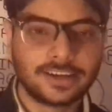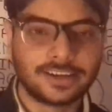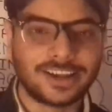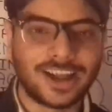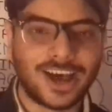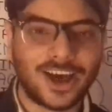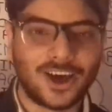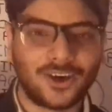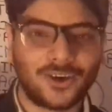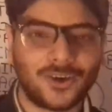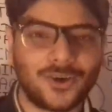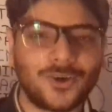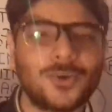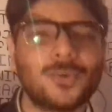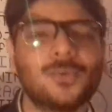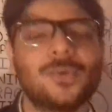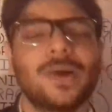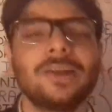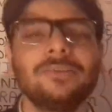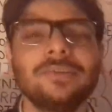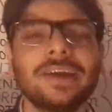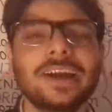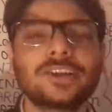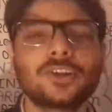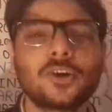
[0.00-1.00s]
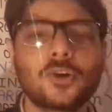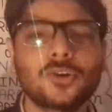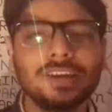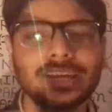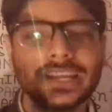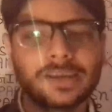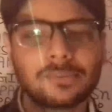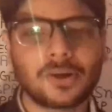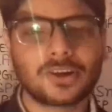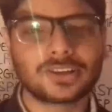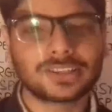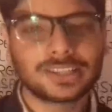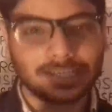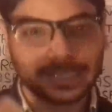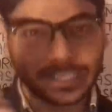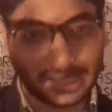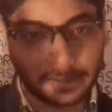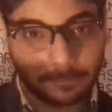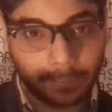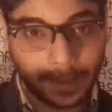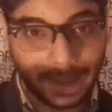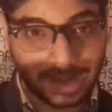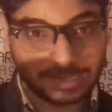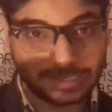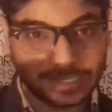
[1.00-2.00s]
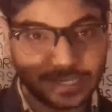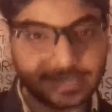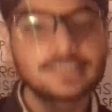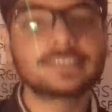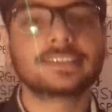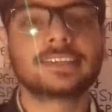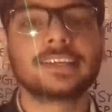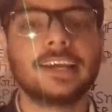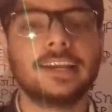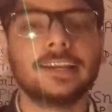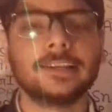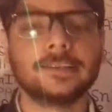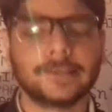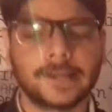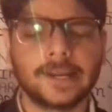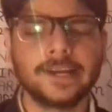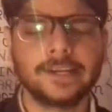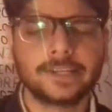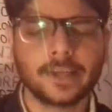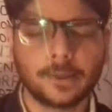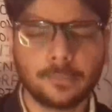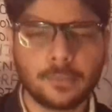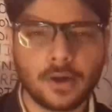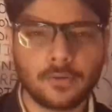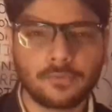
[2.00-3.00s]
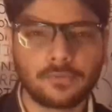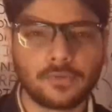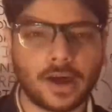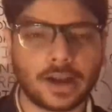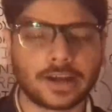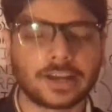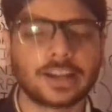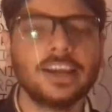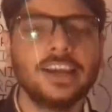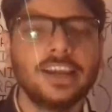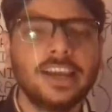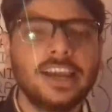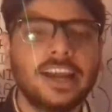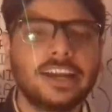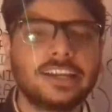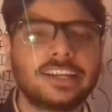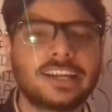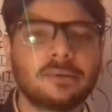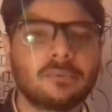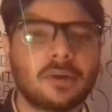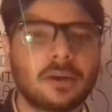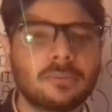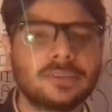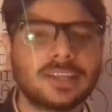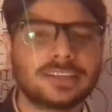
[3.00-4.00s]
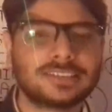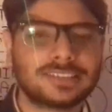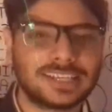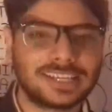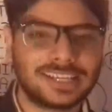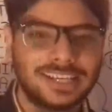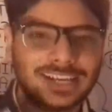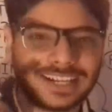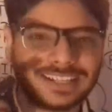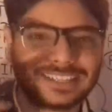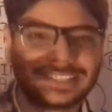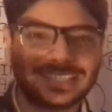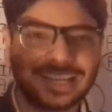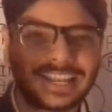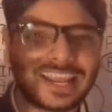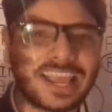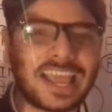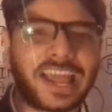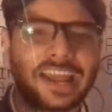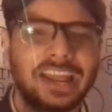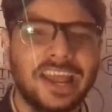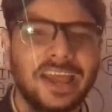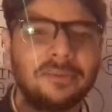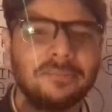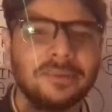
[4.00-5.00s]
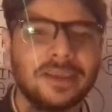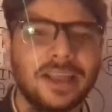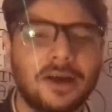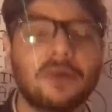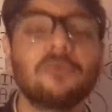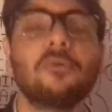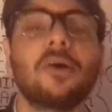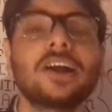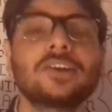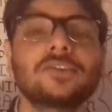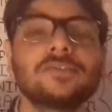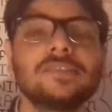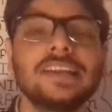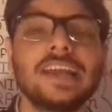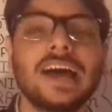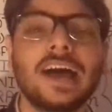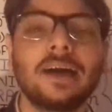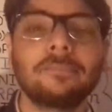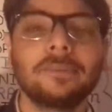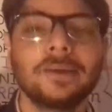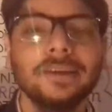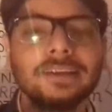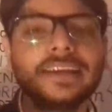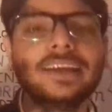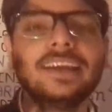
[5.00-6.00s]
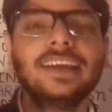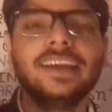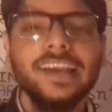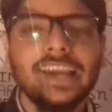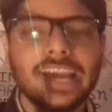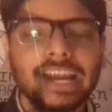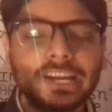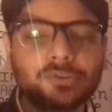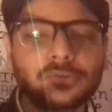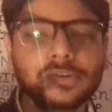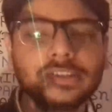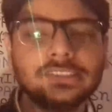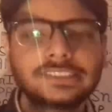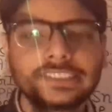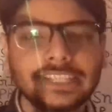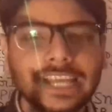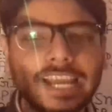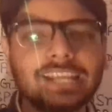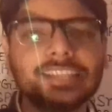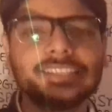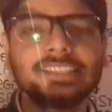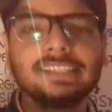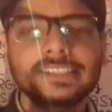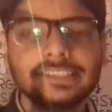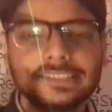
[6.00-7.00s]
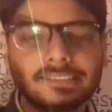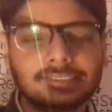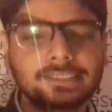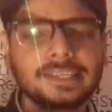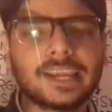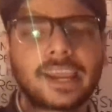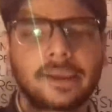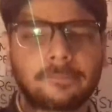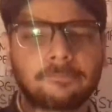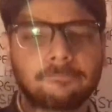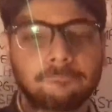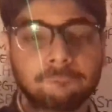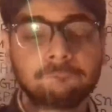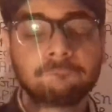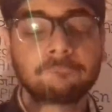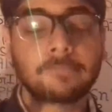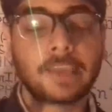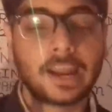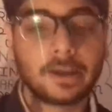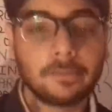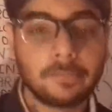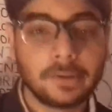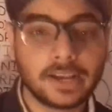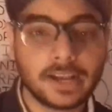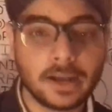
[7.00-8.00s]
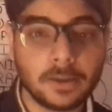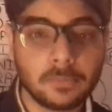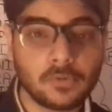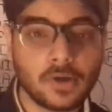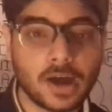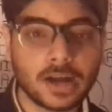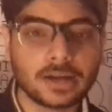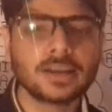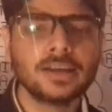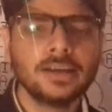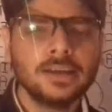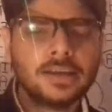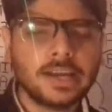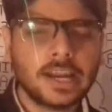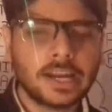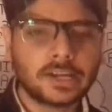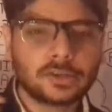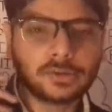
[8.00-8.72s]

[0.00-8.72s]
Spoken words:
Now, when we are talking about the defected cell, in terms of what? In terms of the sickle cell anemia, what will happen? It will change its shape and become what?